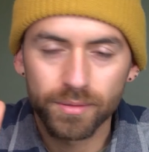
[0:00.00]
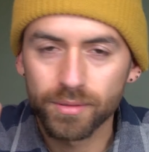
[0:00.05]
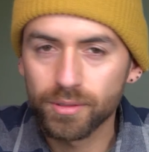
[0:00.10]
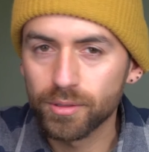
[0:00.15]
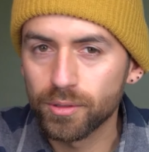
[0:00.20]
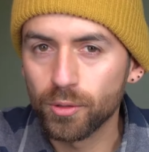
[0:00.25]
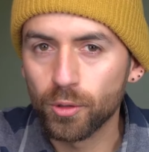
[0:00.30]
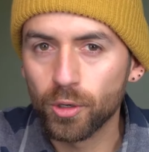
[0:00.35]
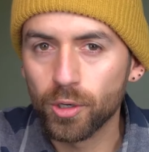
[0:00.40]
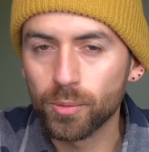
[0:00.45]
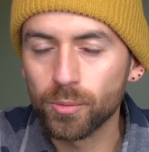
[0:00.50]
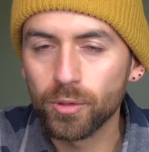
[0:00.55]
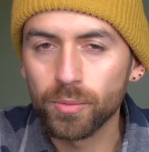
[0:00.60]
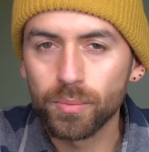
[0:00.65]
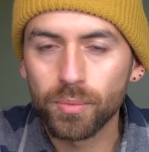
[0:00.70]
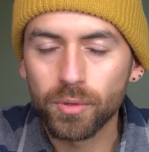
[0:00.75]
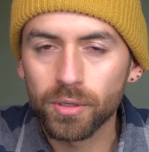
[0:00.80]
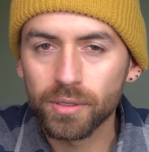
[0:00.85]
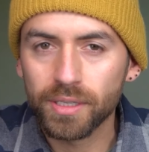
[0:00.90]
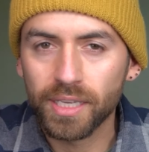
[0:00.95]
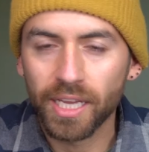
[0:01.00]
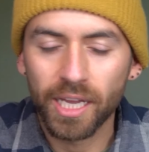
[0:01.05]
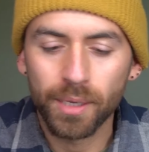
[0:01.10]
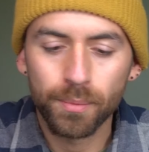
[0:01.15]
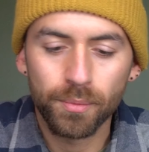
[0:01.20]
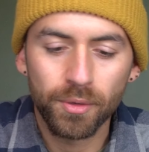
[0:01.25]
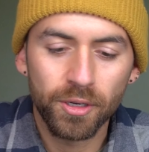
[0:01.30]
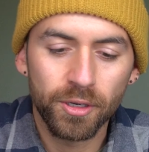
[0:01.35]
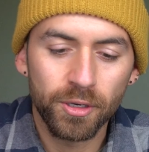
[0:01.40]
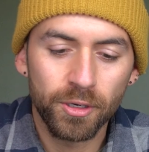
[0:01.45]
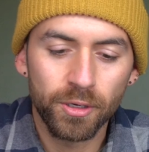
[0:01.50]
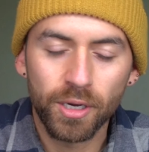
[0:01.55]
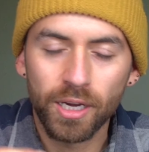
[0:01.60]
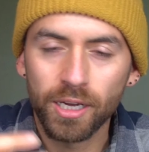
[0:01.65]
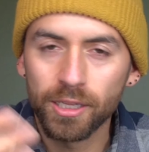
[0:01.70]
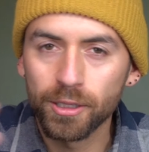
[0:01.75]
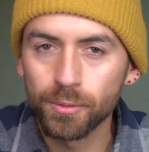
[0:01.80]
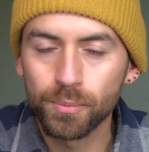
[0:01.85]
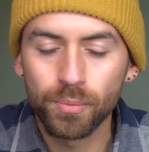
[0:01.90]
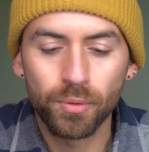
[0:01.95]
Normal bulk ammo,
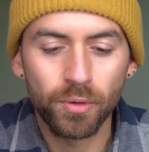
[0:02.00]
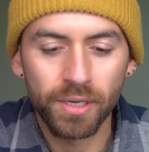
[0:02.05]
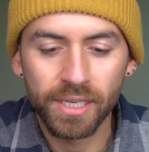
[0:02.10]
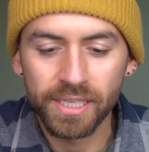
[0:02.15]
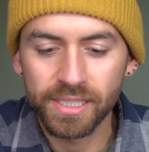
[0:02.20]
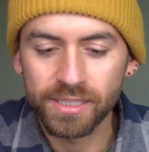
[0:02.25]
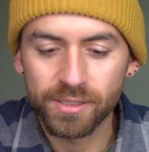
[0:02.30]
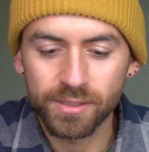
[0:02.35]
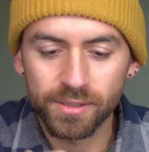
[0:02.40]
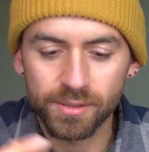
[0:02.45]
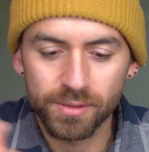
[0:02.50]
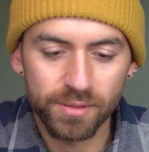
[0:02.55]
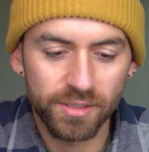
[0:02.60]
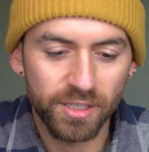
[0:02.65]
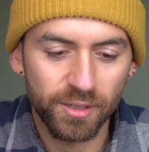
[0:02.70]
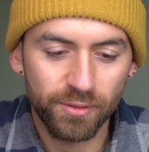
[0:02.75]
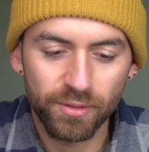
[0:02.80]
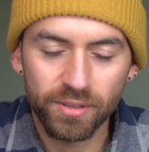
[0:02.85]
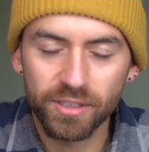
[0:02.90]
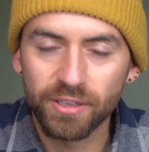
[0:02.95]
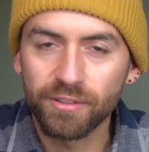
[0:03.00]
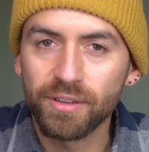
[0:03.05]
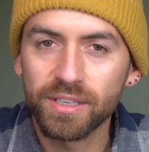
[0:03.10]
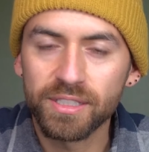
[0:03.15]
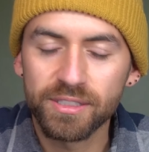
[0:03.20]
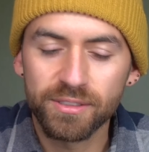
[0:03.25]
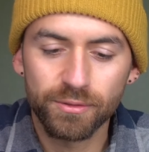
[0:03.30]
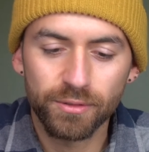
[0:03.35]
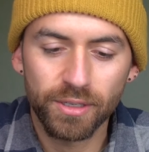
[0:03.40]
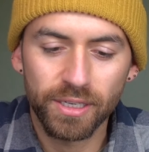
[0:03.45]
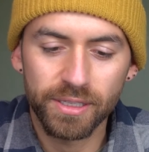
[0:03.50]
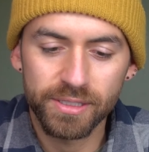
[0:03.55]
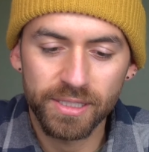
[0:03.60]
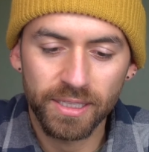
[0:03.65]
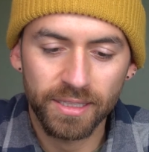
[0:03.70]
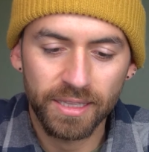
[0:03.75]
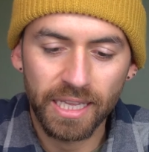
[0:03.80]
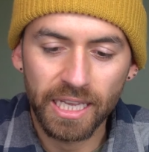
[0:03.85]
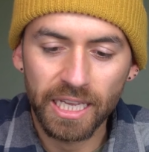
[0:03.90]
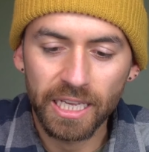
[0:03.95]
hollow points, different defensive rounds
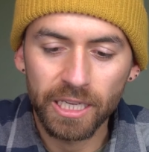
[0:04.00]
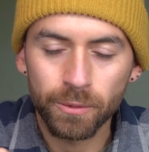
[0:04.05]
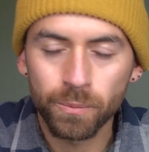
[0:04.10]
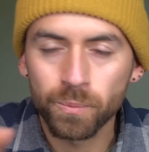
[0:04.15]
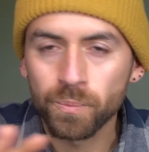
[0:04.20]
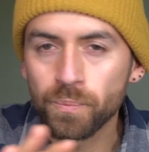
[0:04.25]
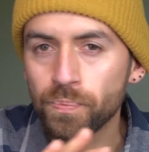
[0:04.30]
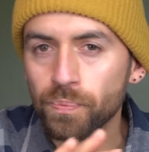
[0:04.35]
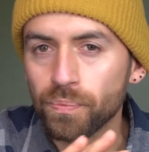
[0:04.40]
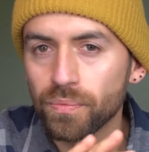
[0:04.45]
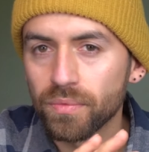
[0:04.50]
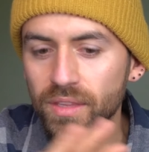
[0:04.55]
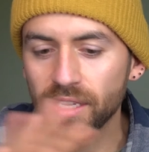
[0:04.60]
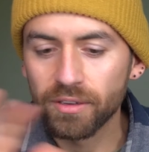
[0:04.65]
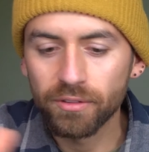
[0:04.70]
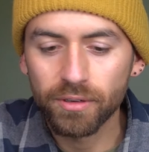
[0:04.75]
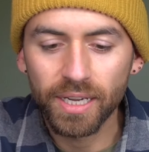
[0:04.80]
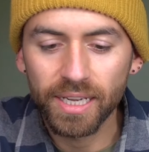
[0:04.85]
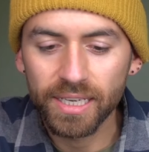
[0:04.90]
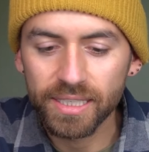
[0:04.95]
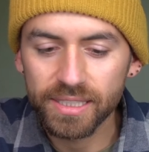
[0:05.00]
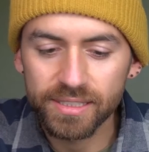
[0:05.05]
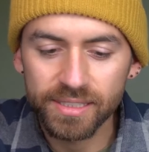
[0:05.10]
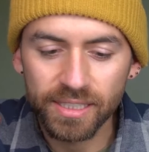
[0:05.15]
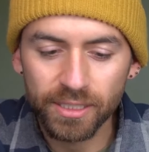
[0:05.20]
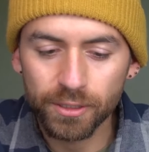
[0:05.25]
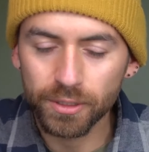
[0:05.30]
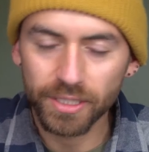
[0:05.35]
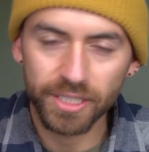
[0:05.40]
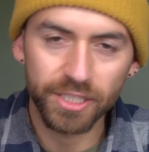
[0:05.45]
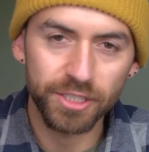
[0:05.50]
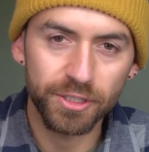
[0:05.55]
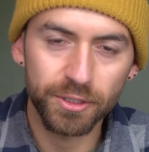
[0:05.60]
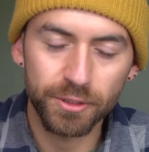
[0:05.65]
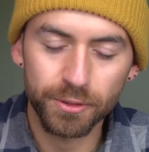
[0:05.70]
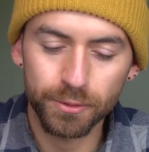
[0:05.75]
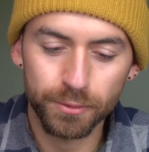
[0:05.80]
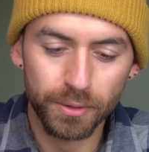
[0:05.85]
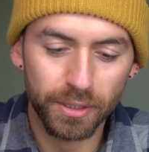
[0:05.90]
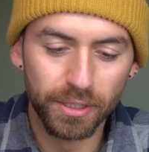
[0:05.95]
like that. Never had a single
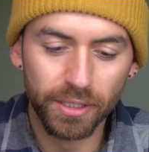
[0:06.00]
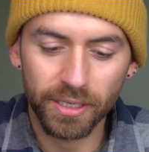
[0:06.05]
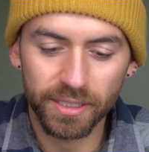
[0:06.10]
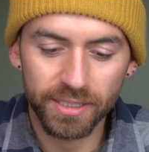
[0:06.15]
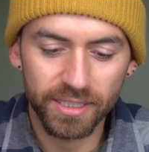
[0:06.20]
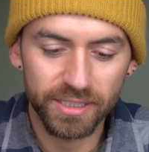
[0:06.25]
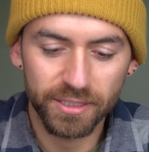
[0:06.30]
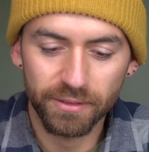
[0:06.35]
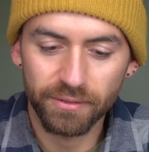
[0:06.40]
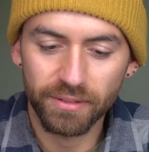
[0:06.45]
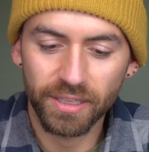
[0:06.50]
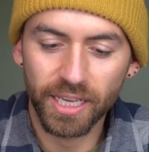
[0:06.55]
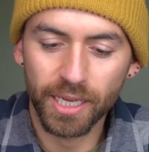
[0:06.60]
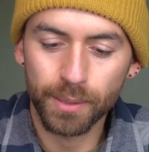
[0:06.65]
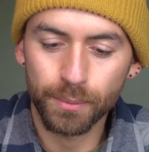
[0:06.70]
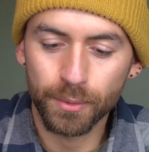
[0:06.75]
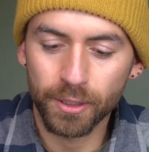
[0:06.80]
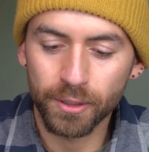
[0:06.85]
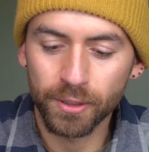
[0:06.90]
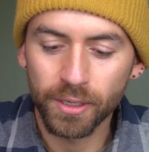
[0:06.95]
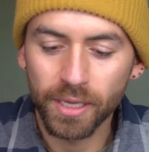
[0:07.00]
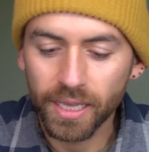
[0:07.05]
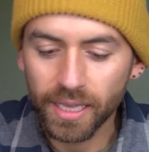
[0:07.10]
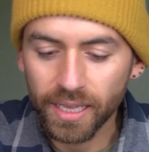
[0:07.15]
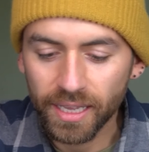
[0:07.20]
issue regardless of the ammo.